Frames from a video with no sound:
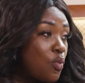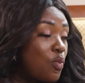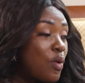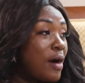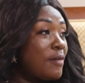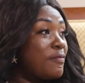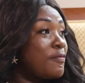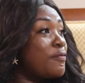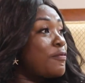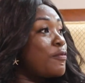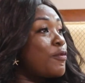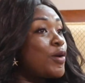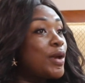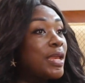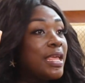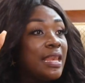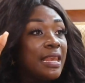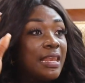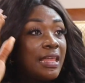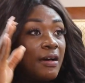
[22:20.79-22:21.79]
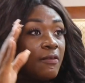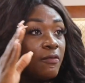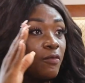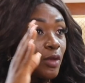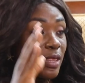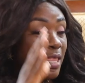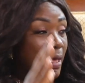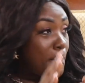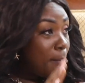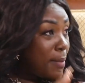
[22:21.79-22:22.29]
Wa fall in love
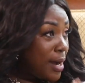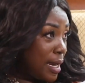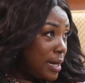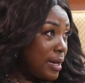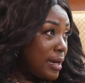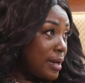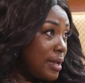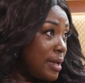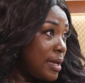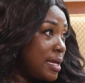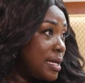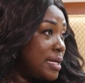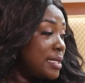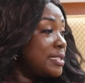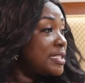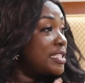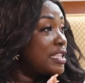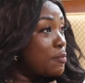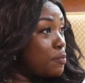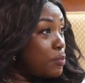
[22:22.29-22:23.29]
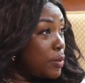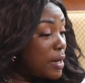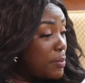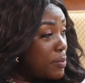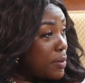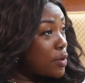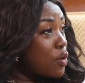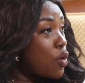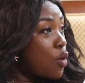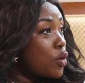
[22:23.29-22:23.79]
with a man simply
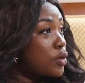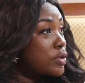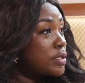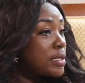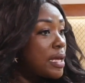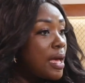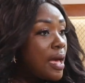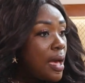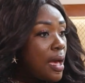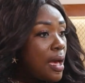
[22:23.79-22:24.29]
because